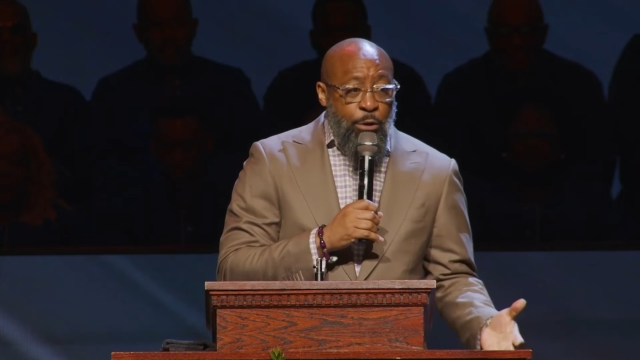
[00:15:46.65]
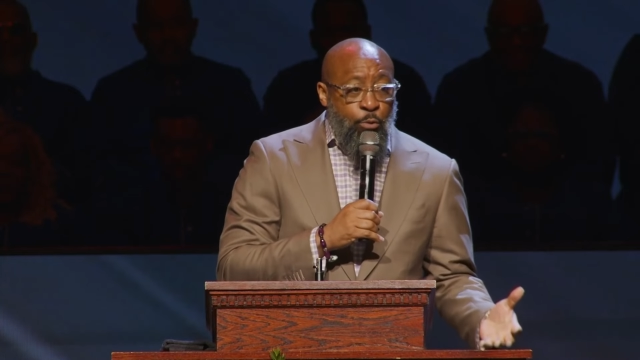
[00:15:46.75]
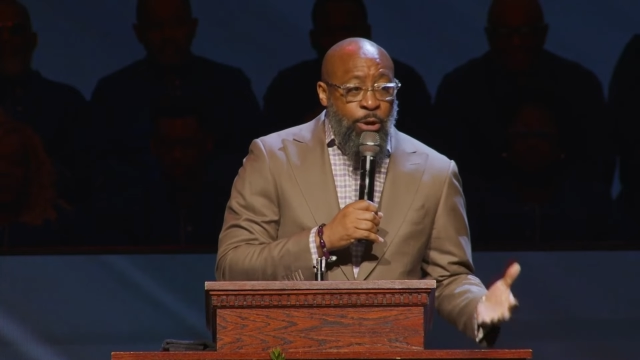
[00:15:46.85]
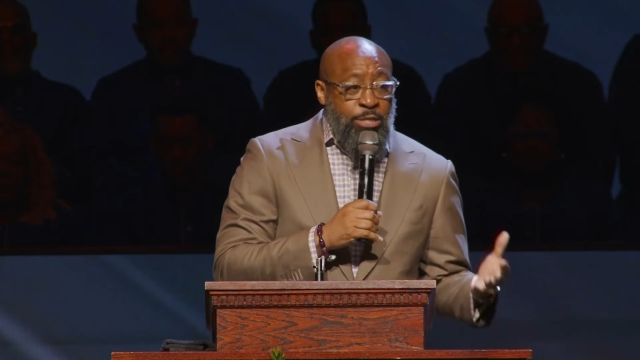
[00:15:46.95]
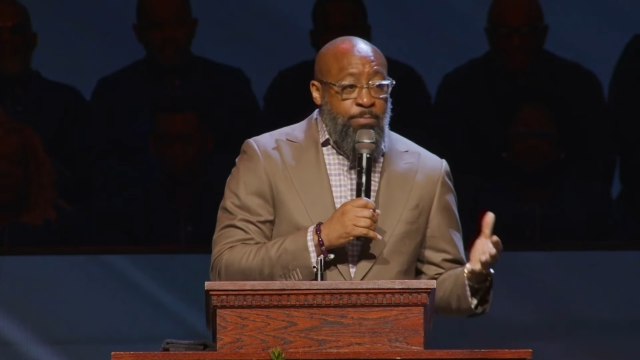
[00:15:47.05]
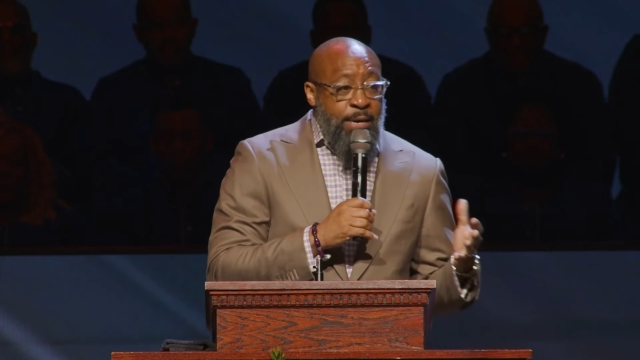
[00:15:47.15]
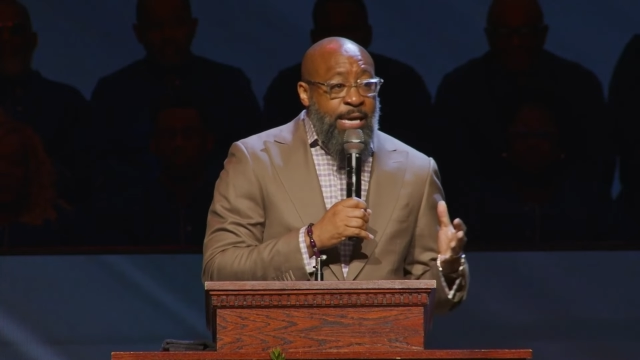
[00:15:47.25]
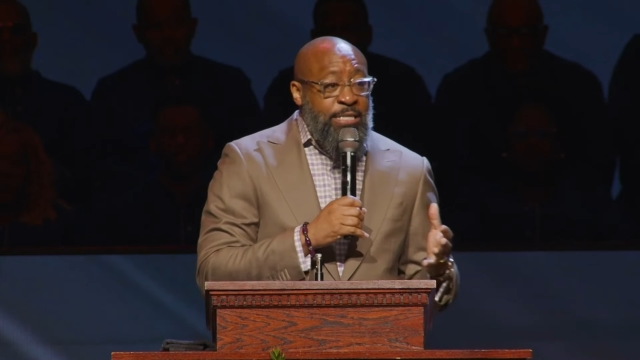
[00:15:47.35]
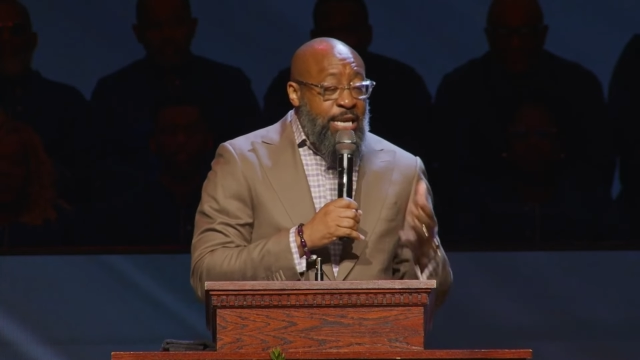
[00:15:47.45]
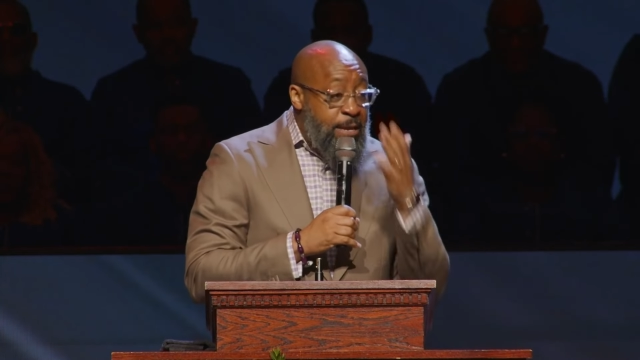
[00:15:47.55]
which
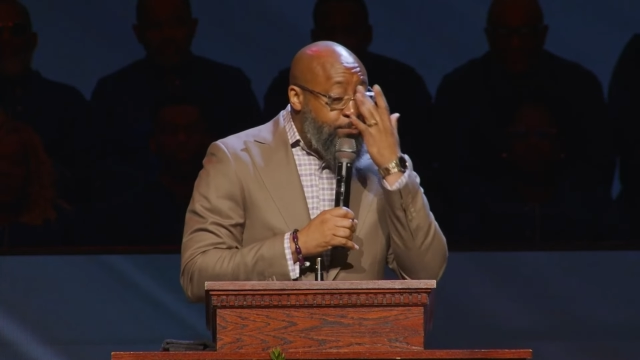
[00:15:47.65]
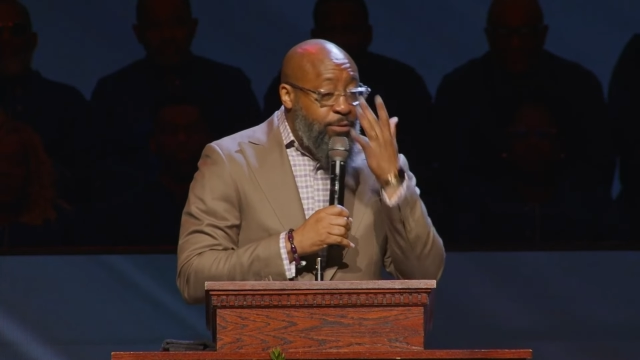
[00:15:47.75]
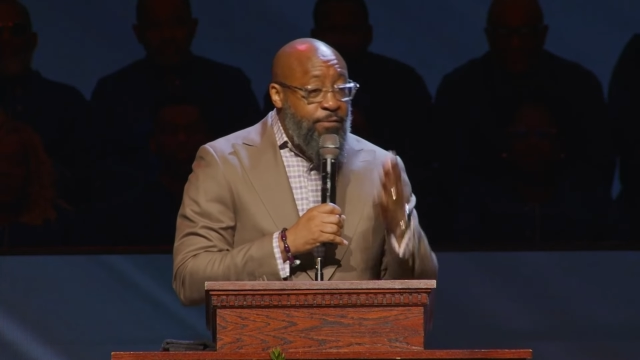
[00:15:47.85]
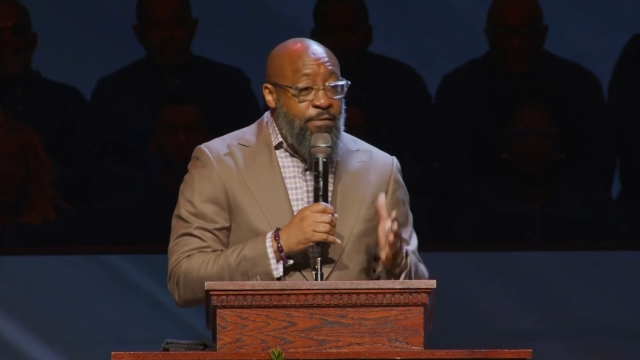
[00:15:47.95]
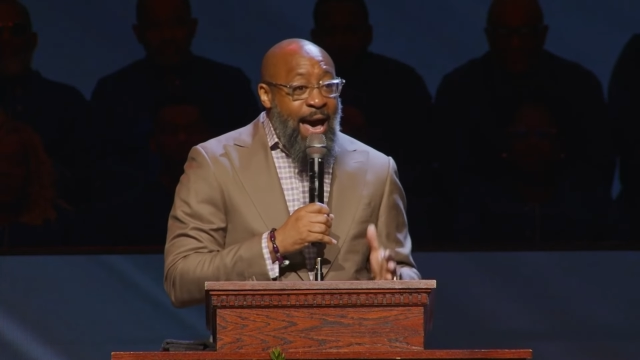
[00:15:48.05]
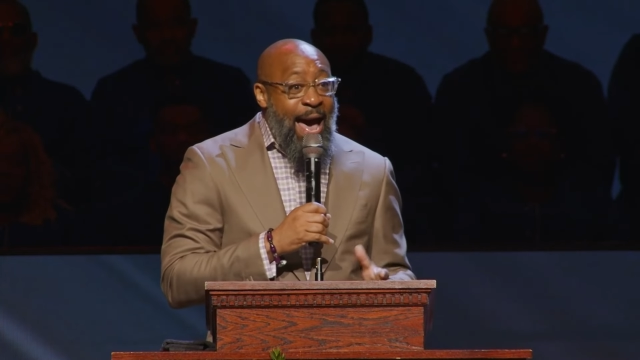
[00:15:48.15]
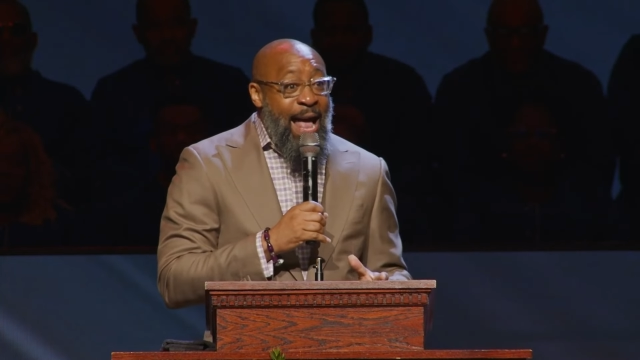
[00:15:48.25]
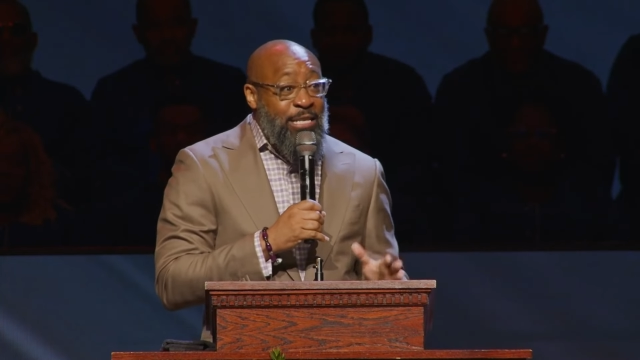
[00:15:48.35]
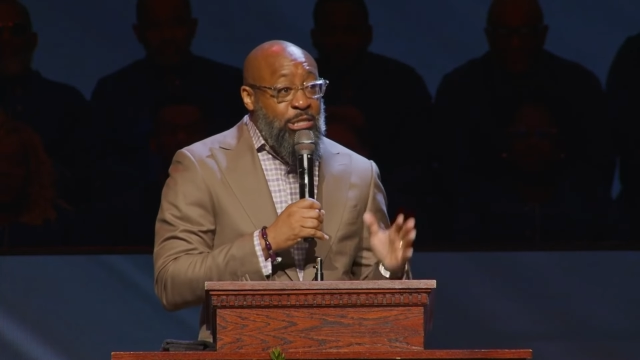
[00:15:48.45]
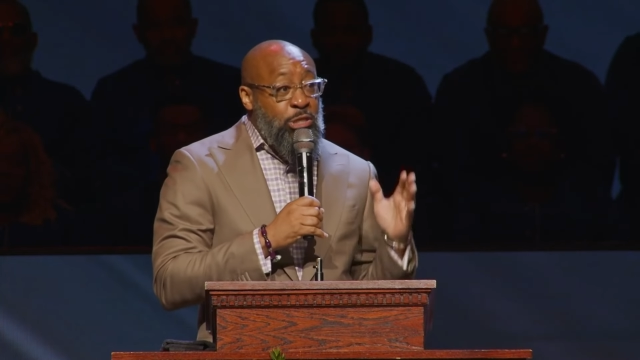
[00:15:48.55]
means he provides